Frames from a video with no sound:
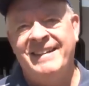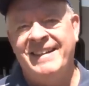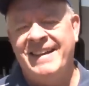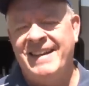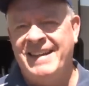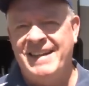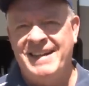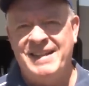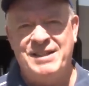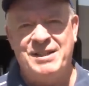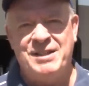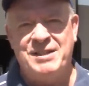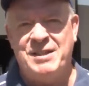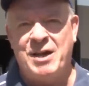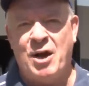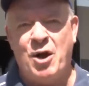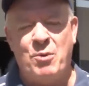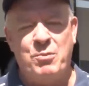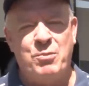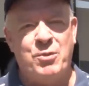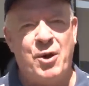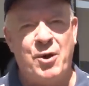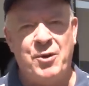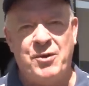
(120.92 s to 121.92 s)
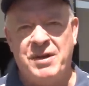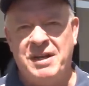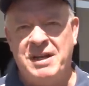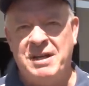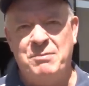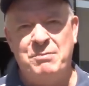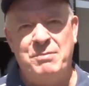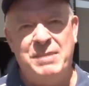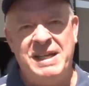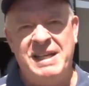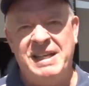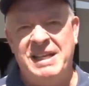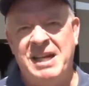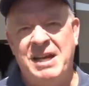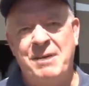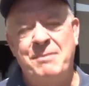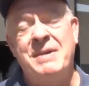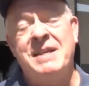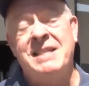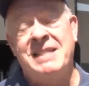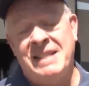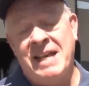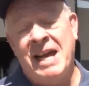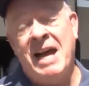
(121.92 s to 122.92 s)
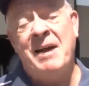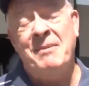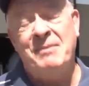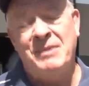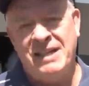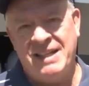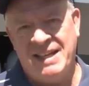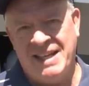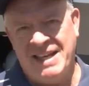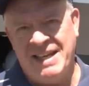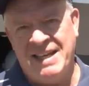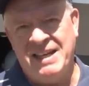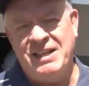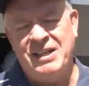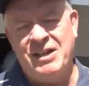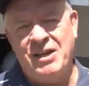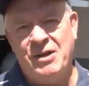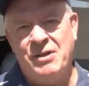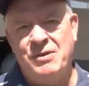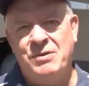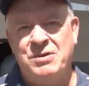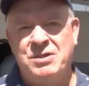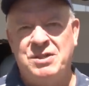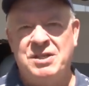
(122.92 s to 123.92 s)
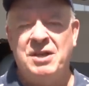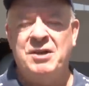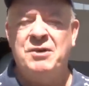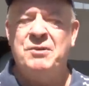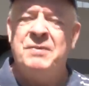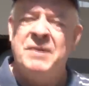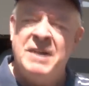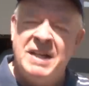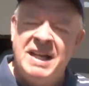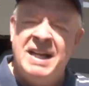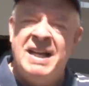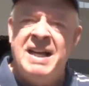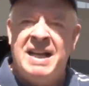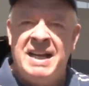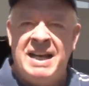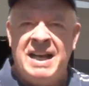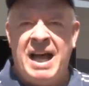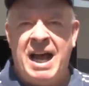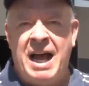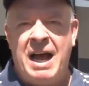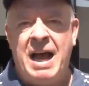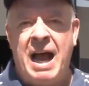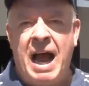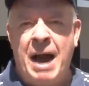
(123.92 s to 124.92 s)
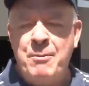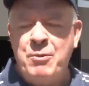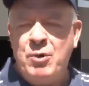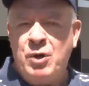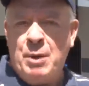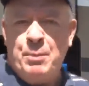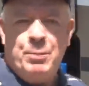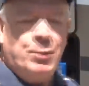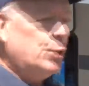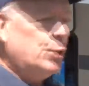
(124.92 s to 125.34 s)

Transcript: and it's just all broken and beat up. It's time to let it go. So I, I'm going to